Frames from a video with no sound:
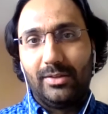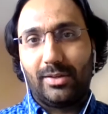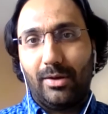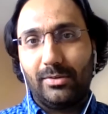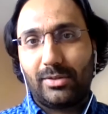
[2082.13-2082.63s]

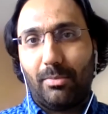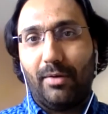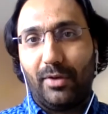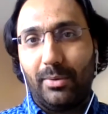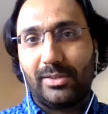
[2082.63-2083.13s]
So
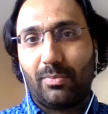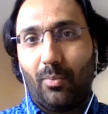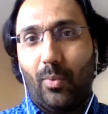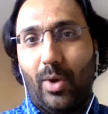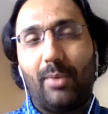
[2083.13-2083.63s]
my view is,
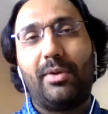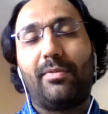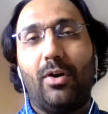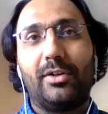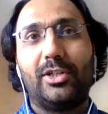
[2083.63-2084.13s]
where we've
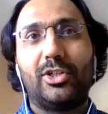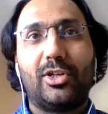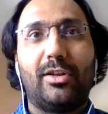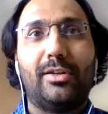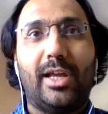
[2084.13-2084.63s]
got
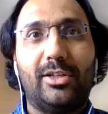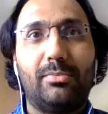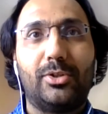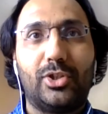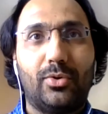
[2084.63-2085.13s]
digital and data
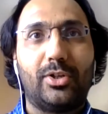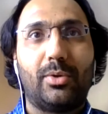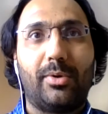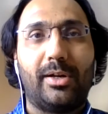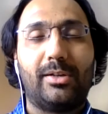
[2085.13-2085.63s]
maturity,
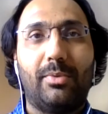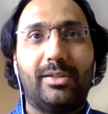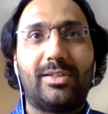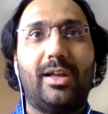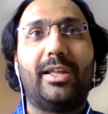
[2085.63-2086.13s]
we're
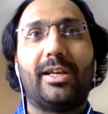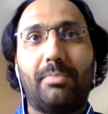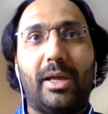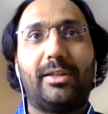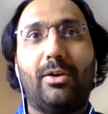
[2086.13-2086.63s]
certainly
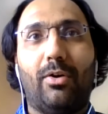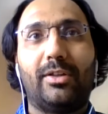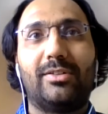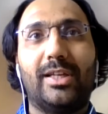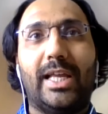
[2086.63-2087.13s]
expecting
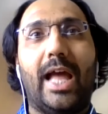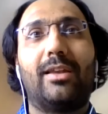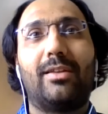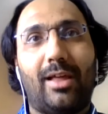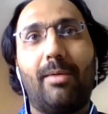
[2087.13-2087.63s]
colleagues to
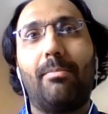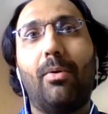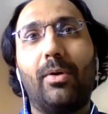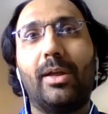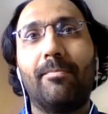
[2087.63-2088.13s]
get to that
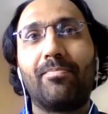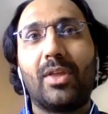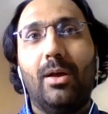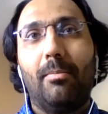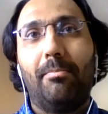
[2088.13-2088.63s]
point.
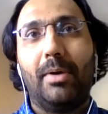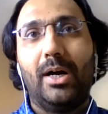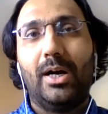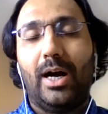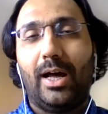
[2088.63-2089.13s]

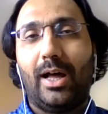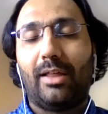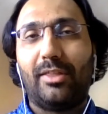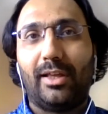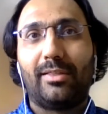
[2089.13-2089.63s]
But I
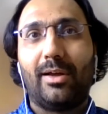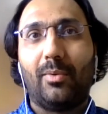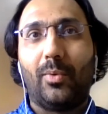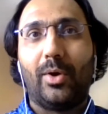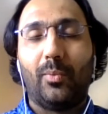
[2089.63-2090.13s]
think
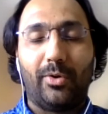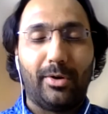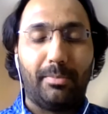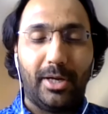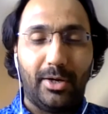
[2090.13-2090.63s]
that we're
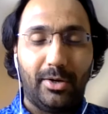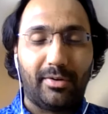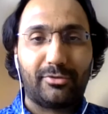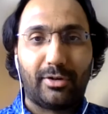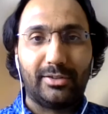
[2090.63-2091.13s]
on a period
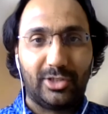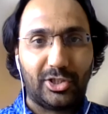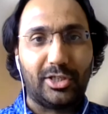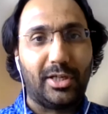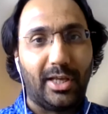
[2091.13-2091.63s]
of
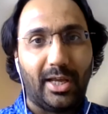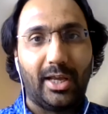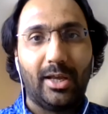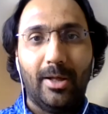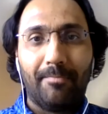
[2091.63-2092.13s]
transition
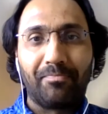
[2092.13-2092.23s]
here,